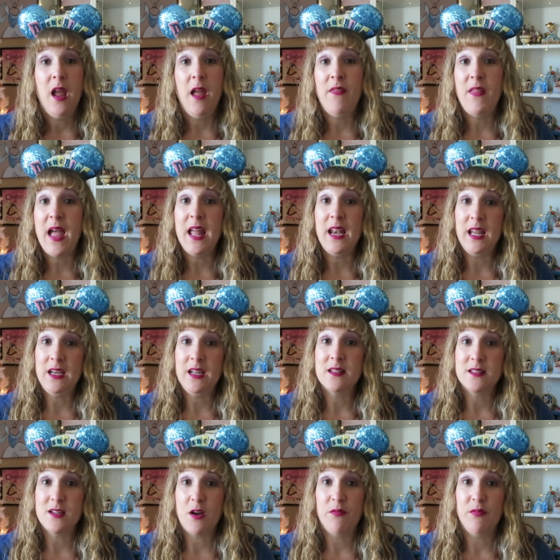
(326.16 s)
and that in
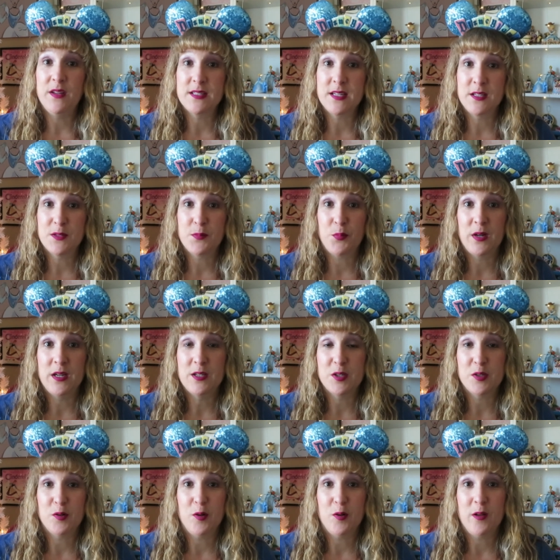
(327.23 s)
itself is
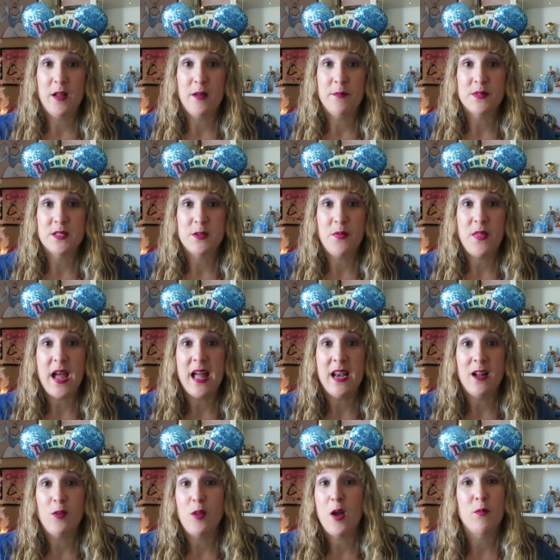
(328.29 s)
inspirational. Um, so that,
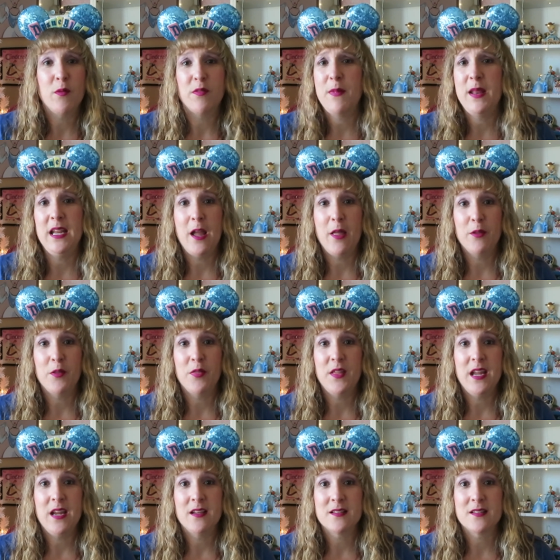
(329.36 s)
along with many other
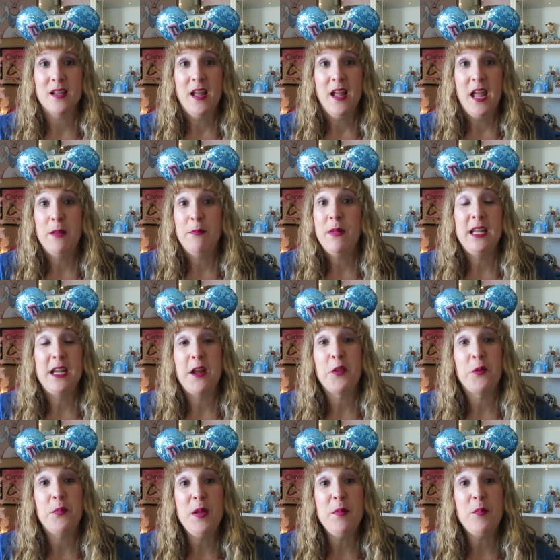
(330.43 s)
things and many
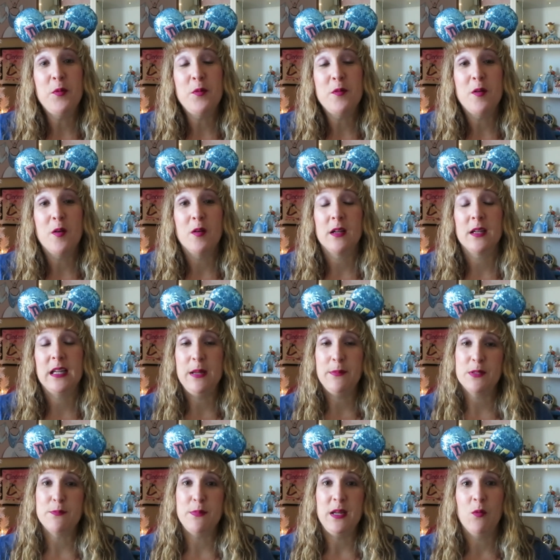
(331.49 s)
other people,
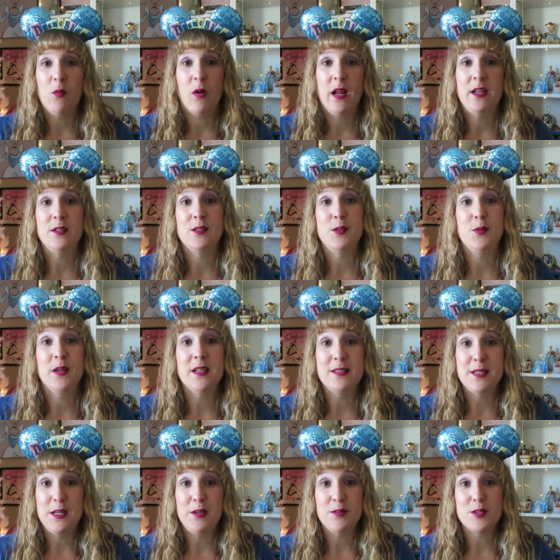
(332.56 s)
keeps me wanting to
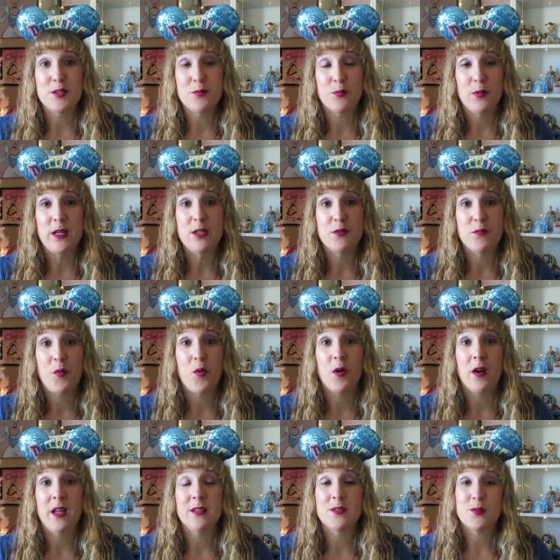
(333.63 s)
continue to reach
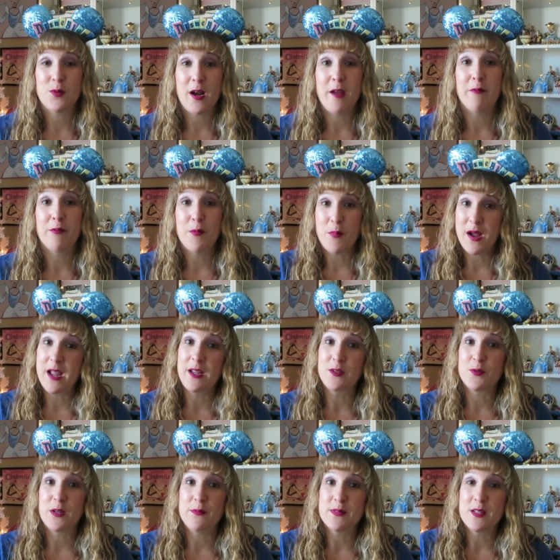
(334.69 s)
for and strive for my
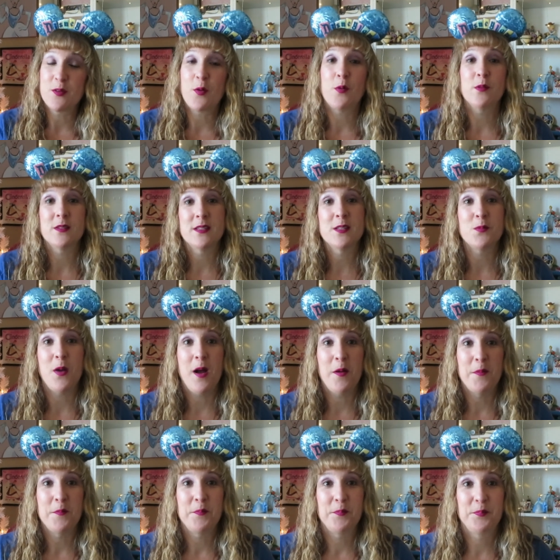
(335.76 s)
dreams and goals as well.